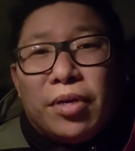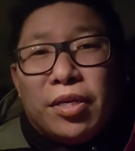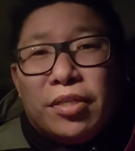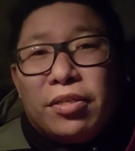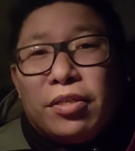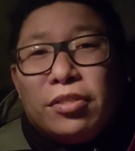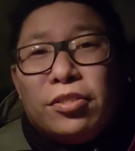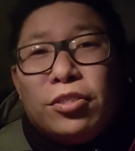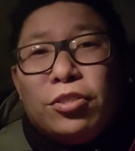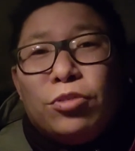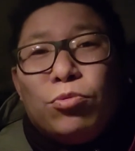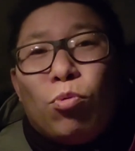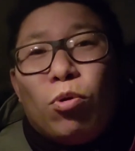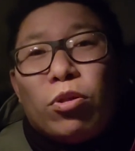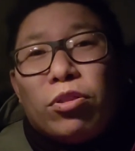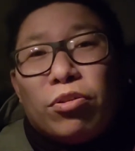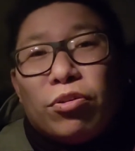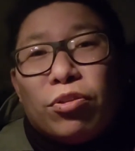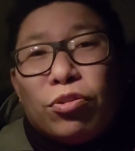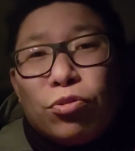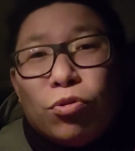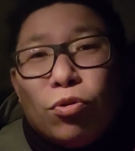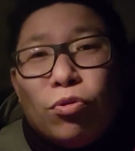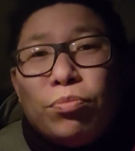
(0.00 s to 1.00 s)
and this is what the
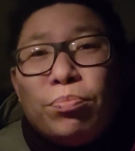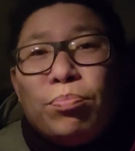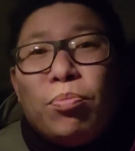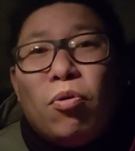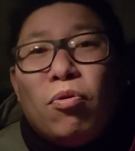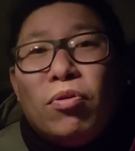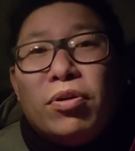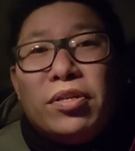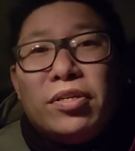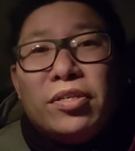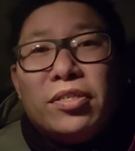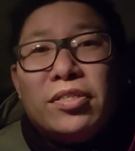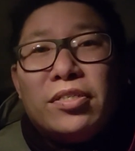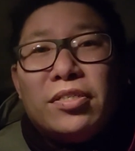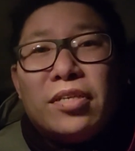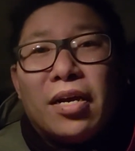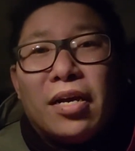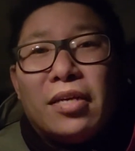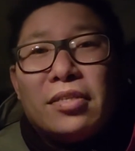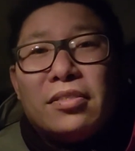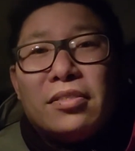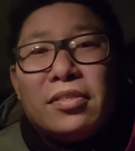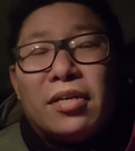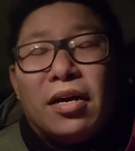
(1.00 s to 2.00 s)
third point is
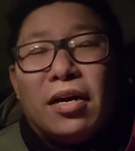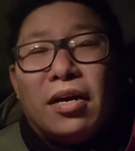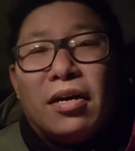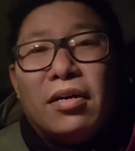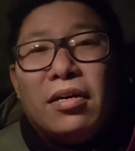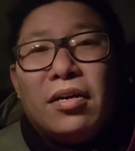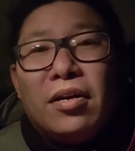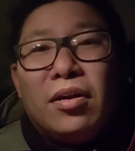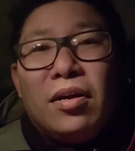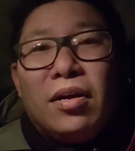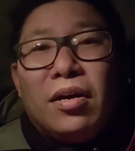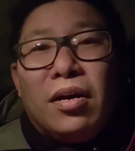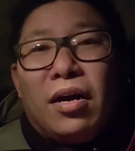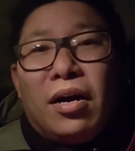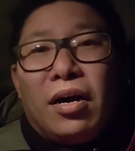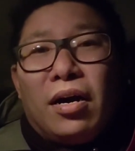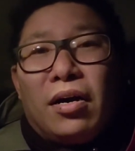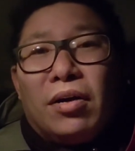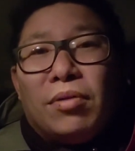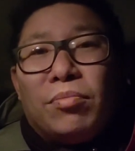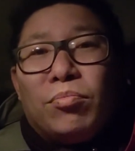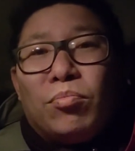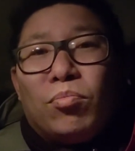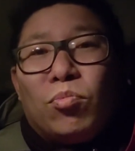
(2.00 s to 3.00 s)
that uh,
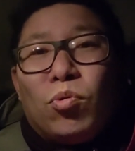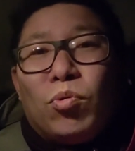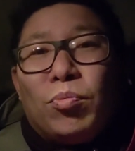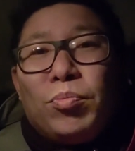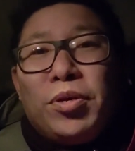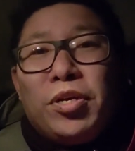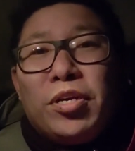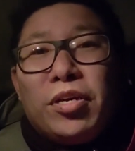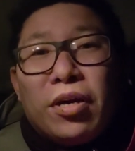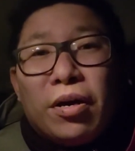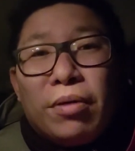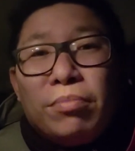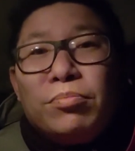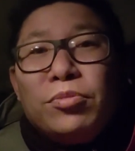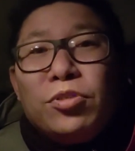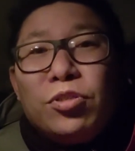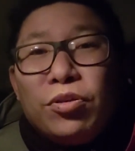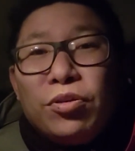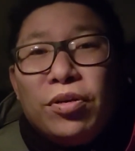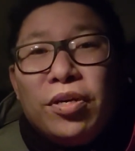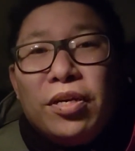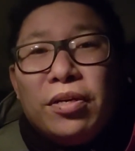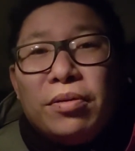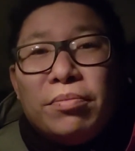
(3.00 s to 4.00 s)
um, when we come to
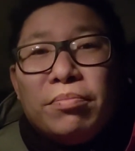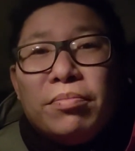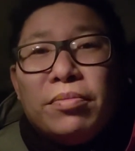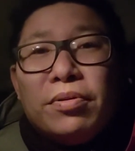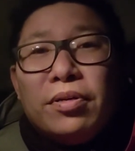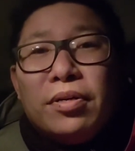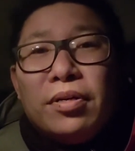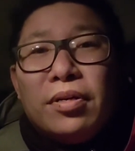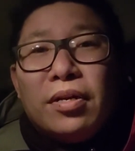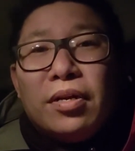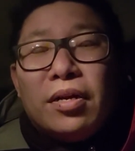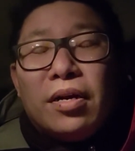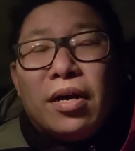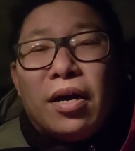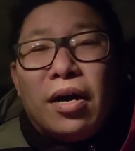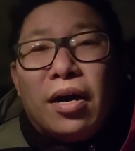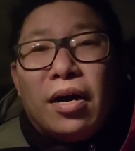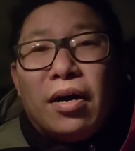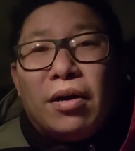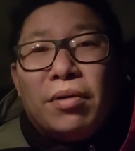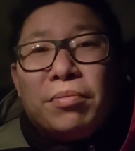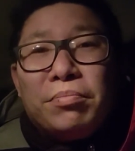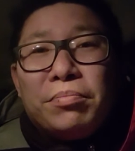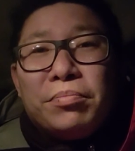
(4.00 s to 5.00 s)
him,
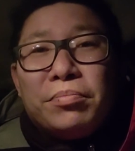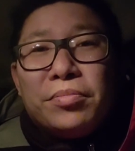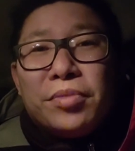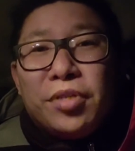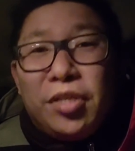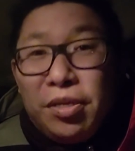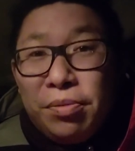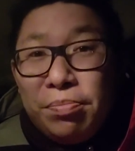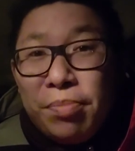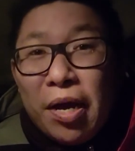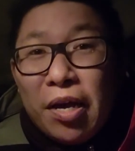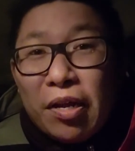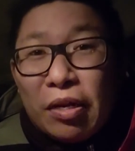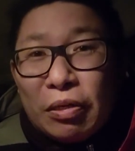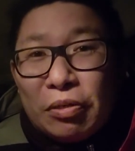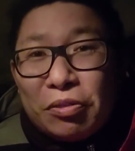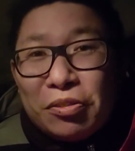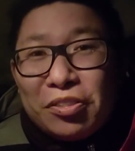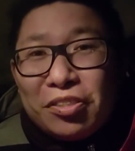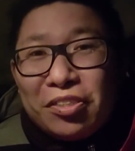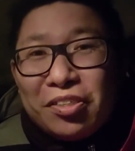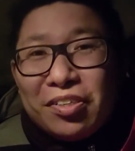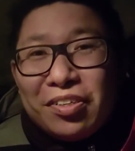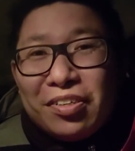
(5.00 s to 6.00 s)
um, he
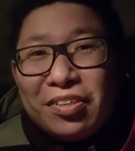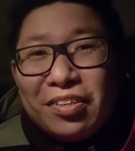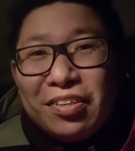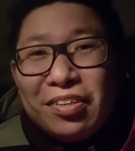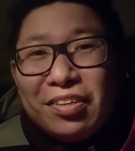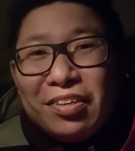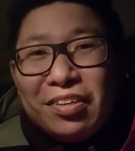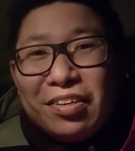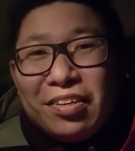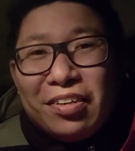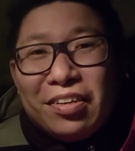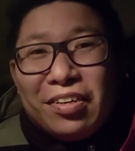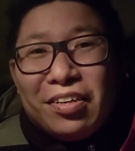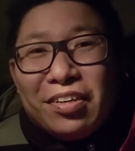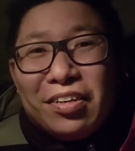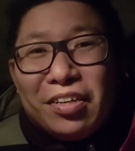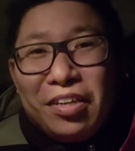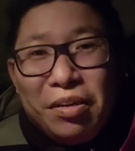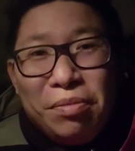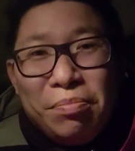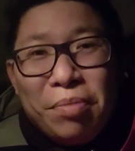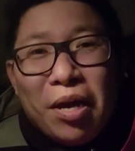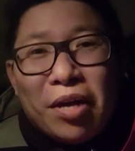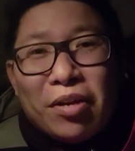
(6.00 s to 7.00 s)
matters.
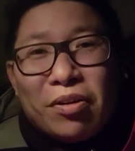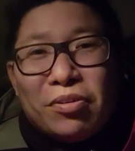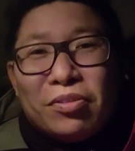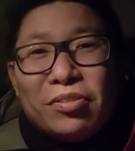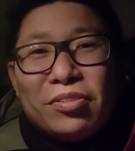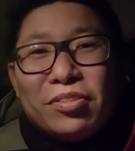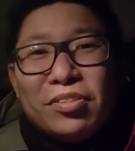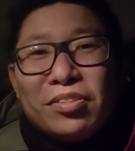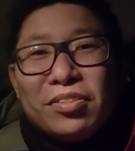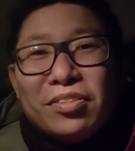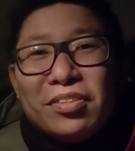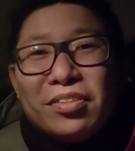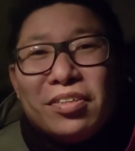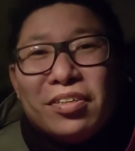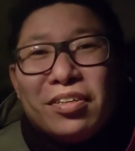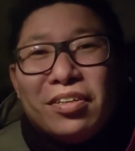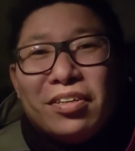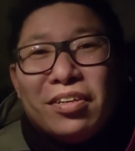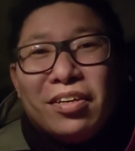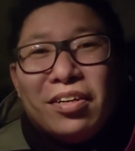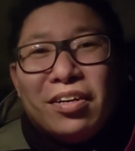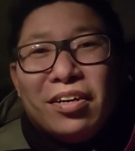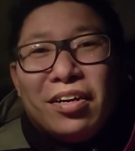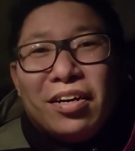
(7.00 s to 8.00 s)
He matters.
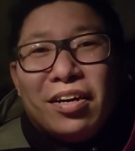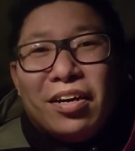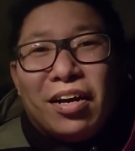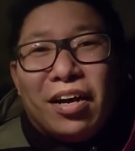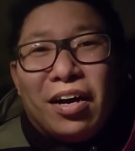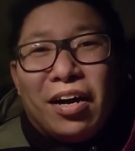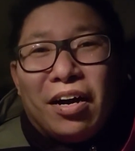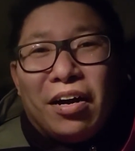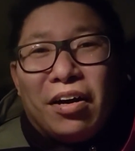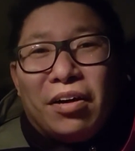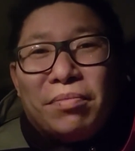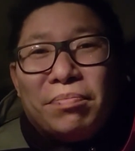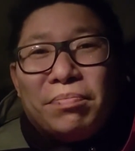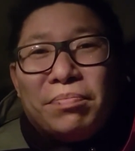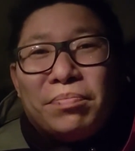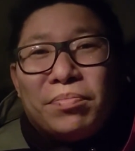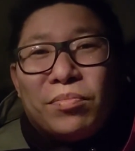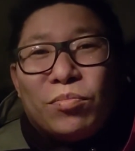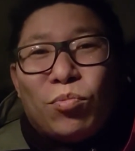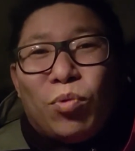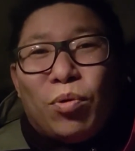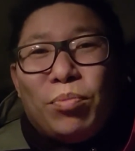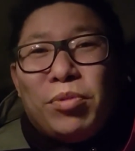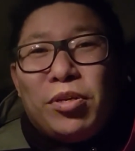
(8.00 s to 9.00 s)
Um,
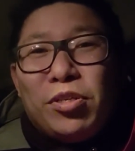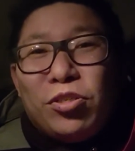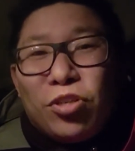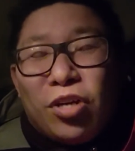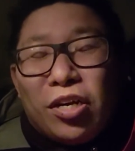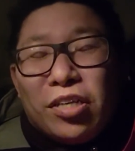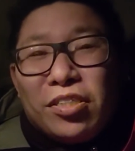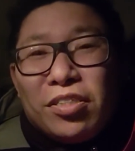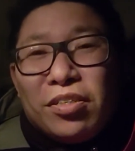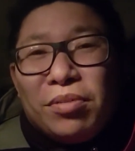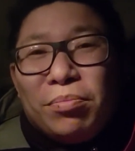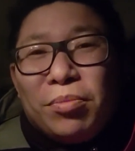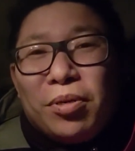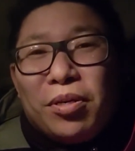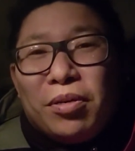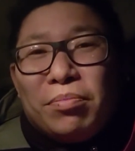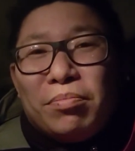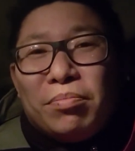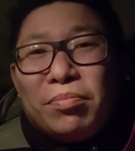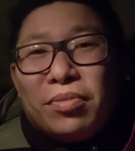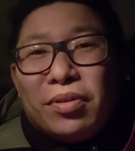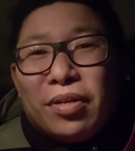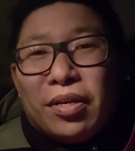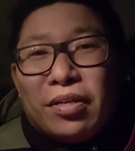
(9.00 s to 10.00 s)
when we trust in
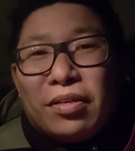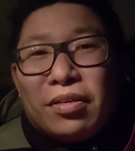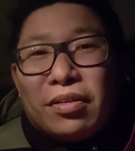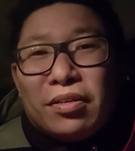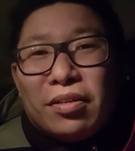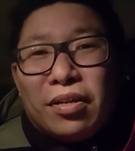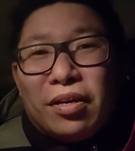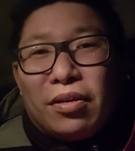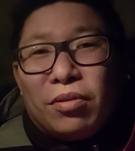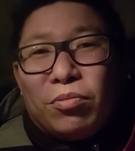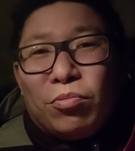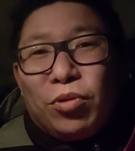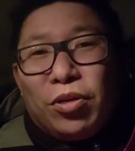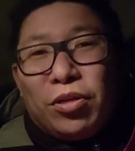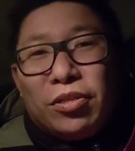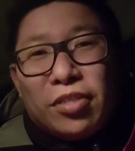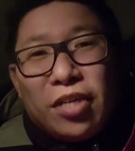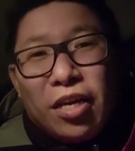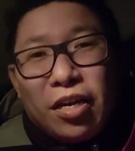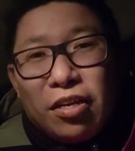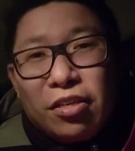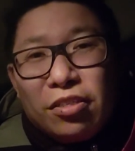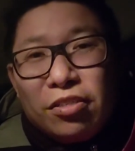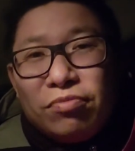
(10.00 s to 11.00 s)
him, like like we
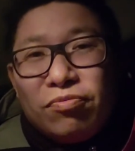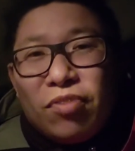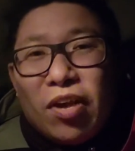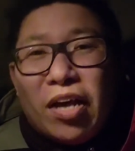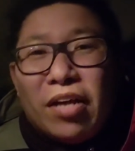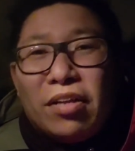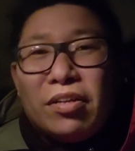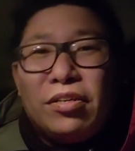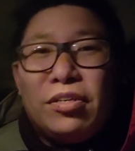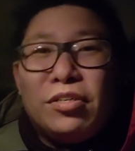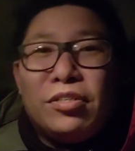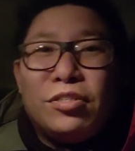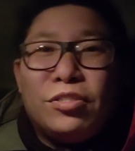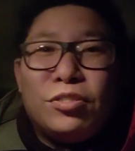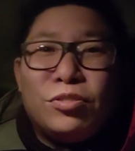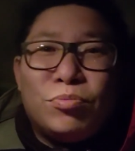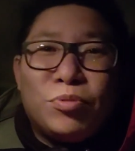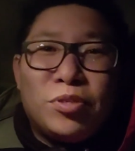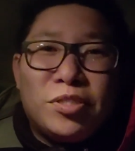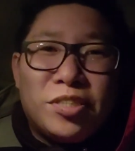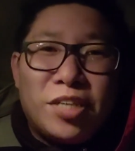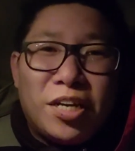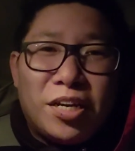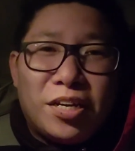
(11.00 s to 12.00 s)
take his values,
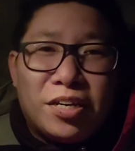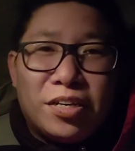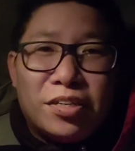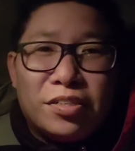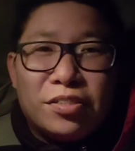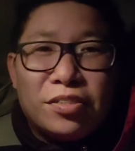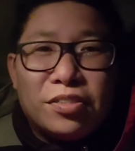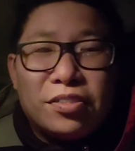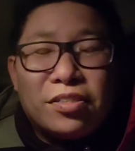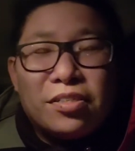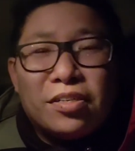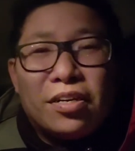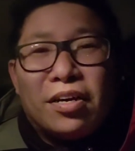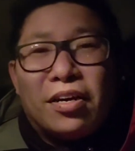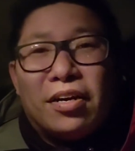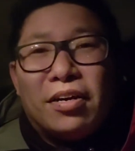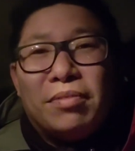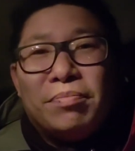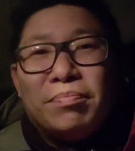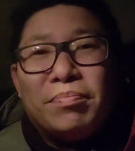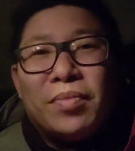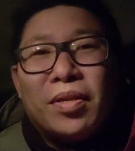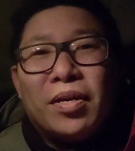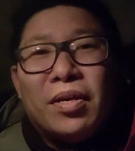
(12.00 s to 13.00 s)
we take his
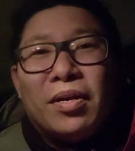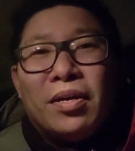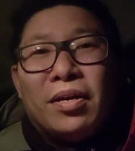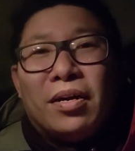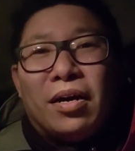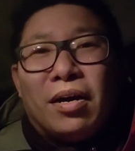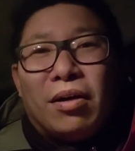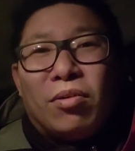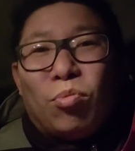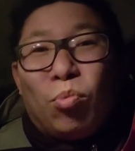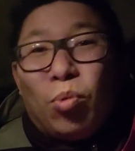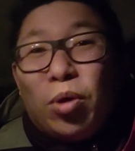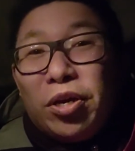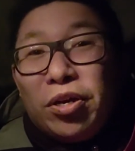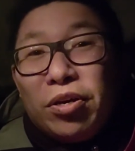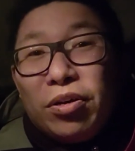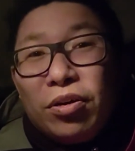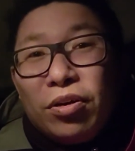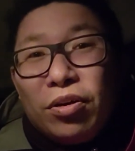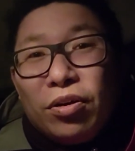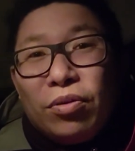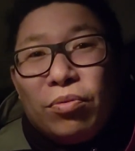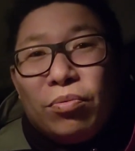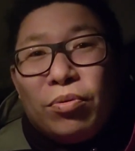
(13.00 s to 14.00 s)
um, uh,
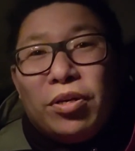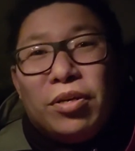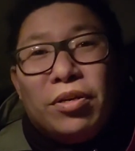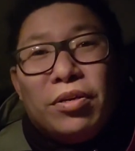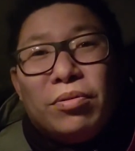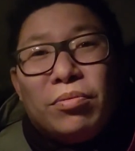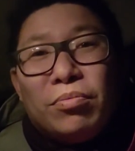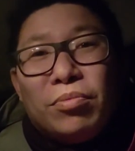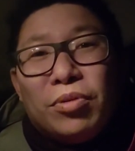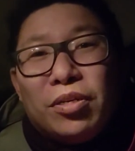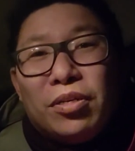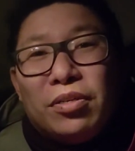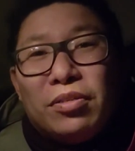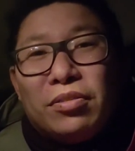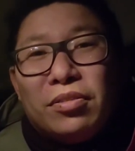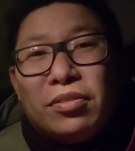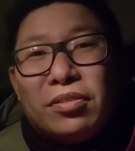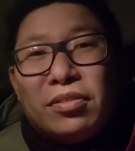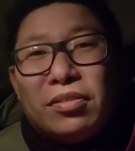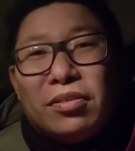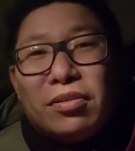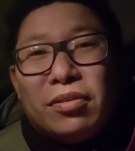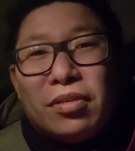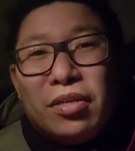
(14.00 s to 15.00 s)
will, we we
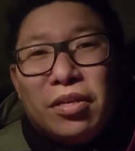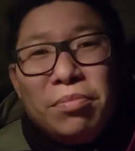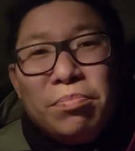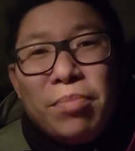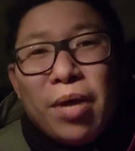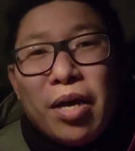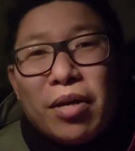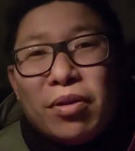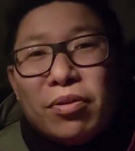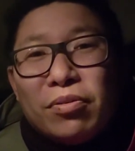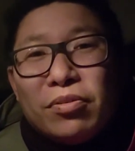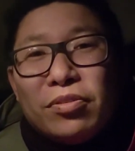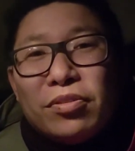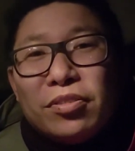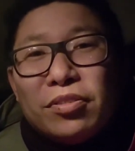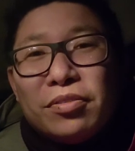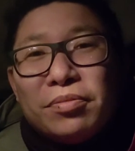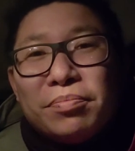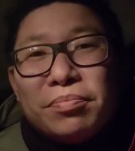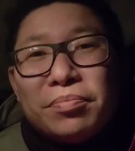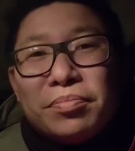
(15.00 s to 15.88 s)
he matters.